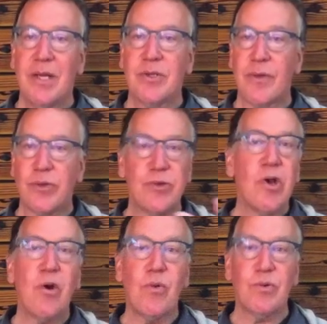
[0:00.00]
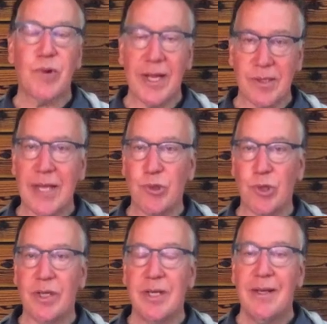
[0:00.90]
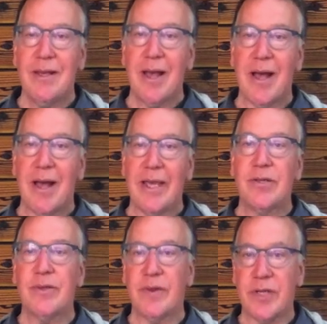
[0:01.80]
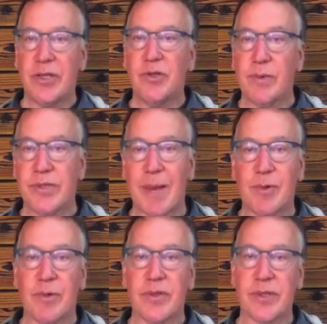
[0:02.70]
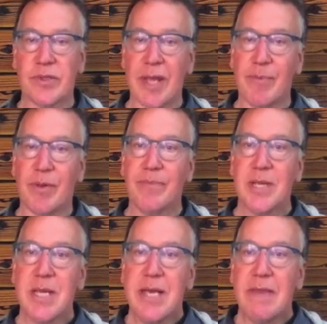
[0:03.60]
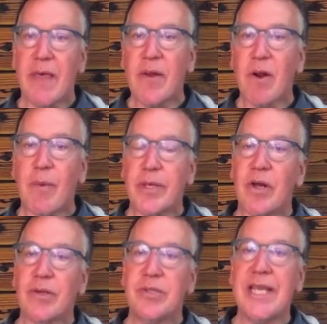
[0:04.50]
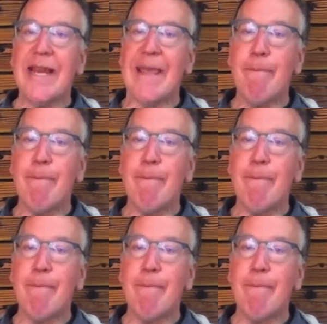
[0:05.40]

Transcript: so there's no translation uh, into the D2 receptor in this example. And then there are what we call DNA